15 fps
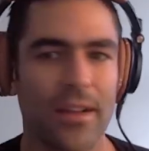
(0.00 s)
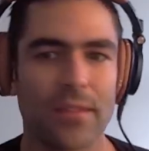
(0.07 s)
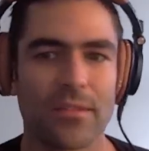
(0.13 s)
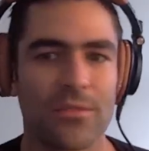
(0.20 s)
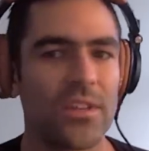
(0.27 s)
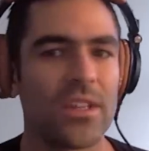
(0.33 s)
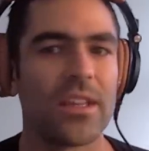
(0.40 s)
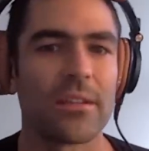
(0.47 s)
I
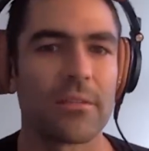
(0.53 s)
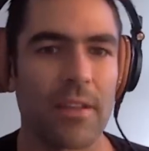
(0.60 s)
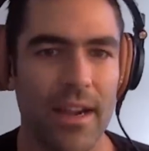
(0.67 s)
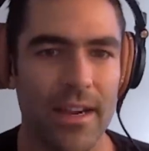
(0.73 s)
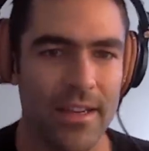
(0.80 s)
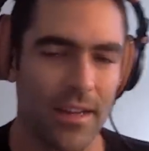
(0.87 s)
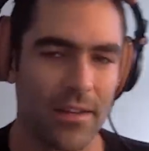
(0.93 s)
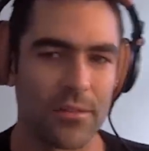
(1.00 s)
was feeding
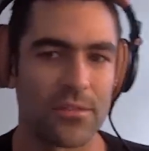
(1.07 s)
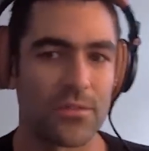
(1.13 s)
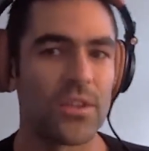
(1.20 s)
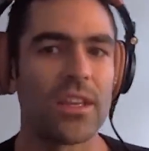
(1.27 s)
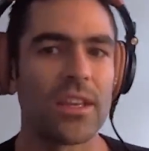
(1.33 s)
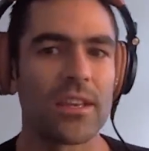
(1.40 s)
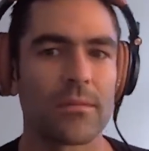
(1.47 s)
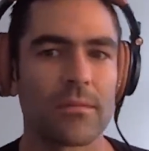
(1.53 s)

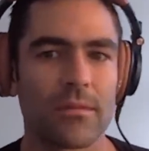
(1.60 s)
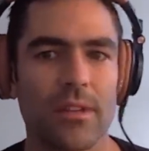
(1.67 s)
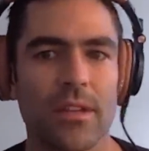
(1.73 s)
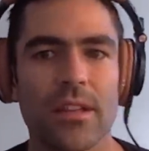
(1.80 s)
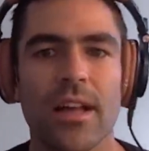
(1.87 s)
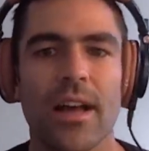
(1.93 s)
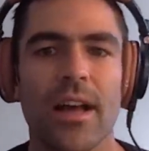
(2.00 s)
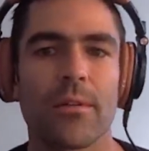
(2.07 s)
a
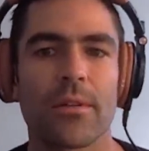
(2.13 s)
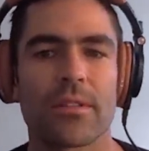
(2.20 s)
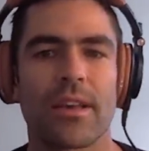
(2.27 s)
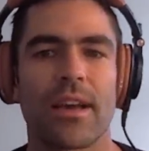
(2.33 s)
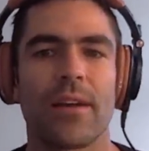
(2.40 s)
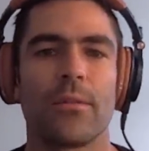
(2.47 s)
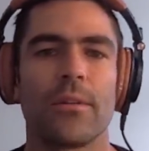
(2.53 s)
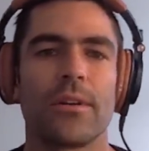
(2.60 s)
lot with
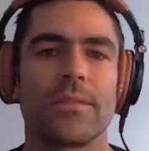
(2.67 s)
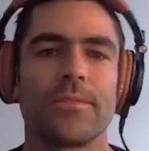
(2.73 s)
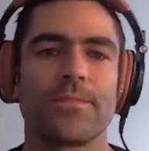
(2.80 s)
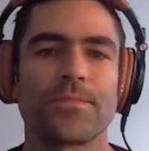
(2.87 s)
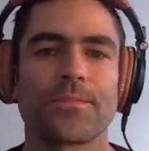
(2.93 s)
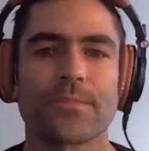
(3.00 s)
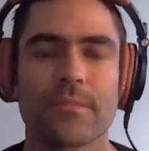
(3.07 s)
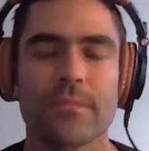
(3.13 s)
that one.